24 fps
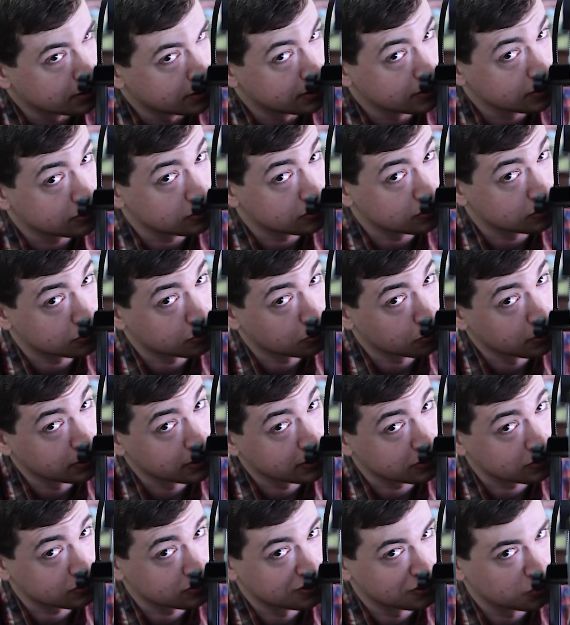This is
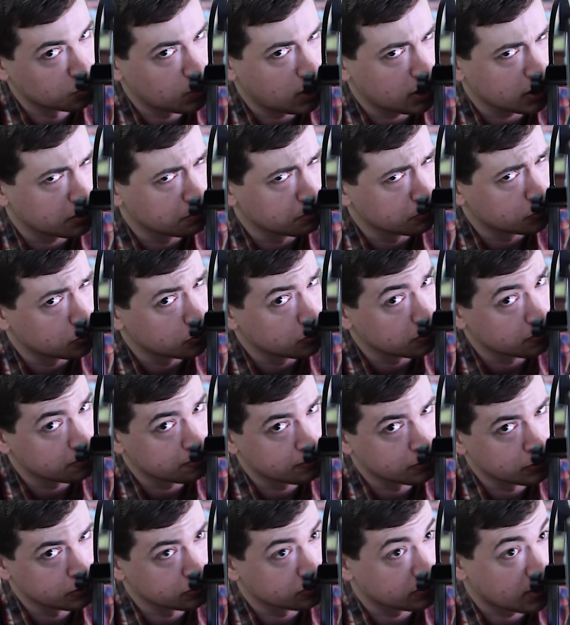Chris, and welcome to the
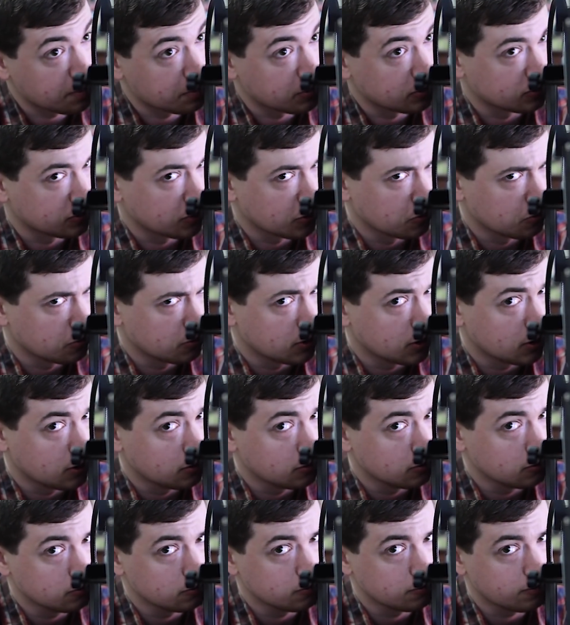first episode
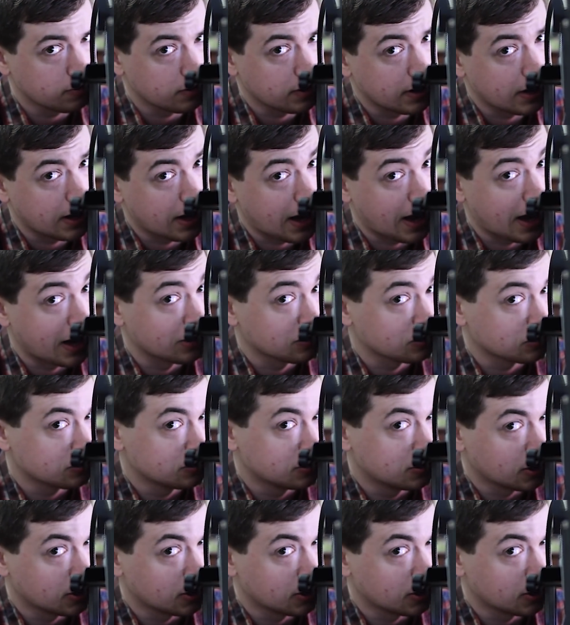of Ask